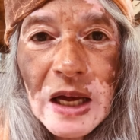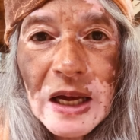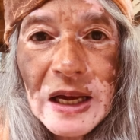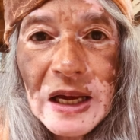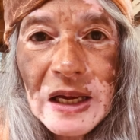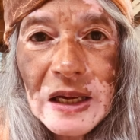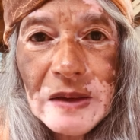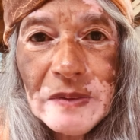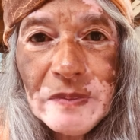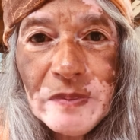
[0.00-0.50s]

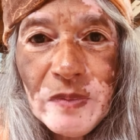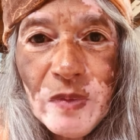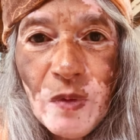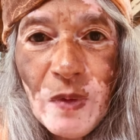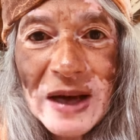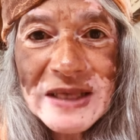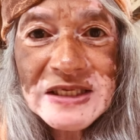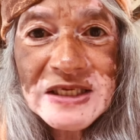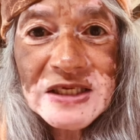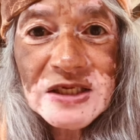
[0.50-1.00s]
um,
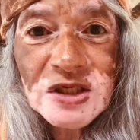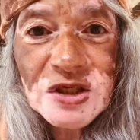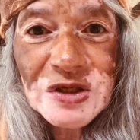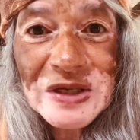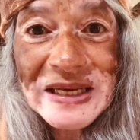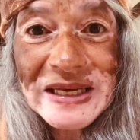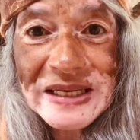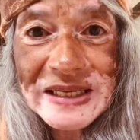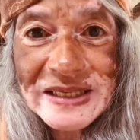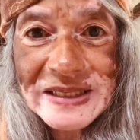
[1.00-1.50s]
wanting to
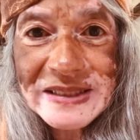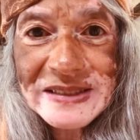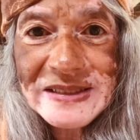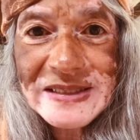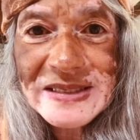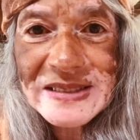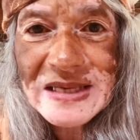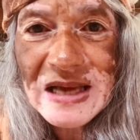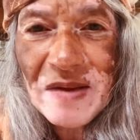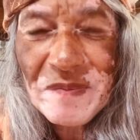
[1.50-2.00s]
learn
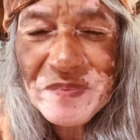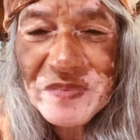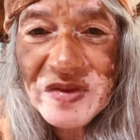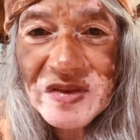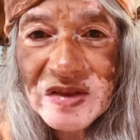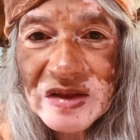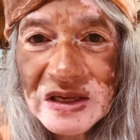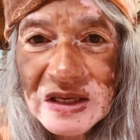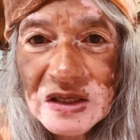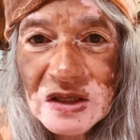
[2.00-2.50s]

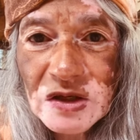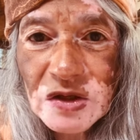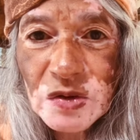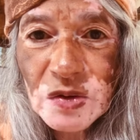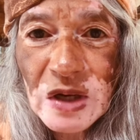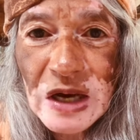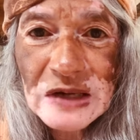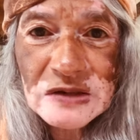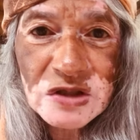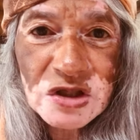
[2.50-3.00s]
something, you
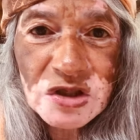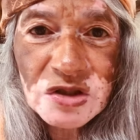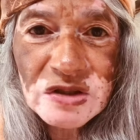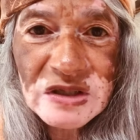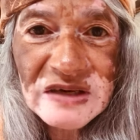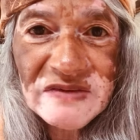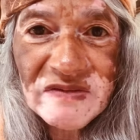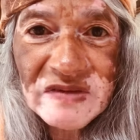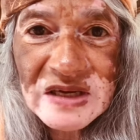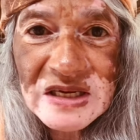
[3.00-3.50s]
go to
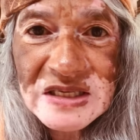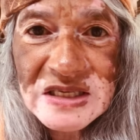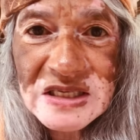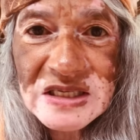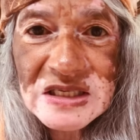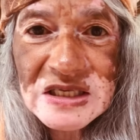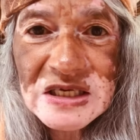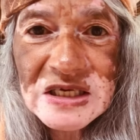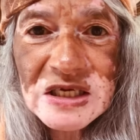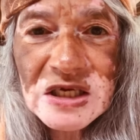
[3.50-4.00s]

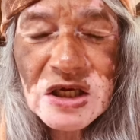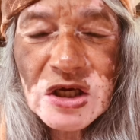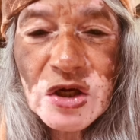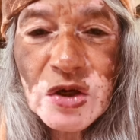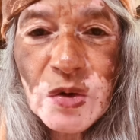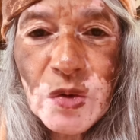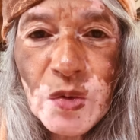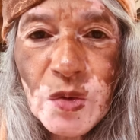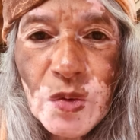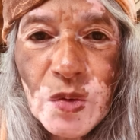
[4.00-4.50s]

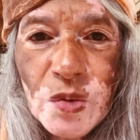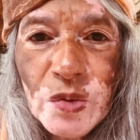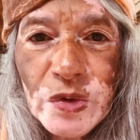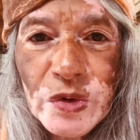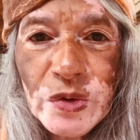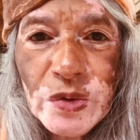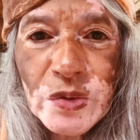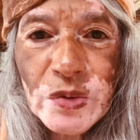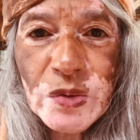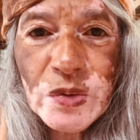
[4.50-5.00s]
university or
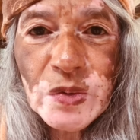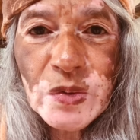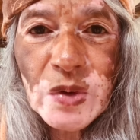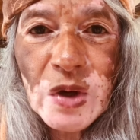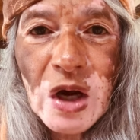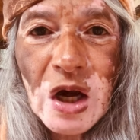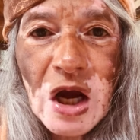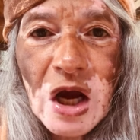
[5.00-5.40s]
you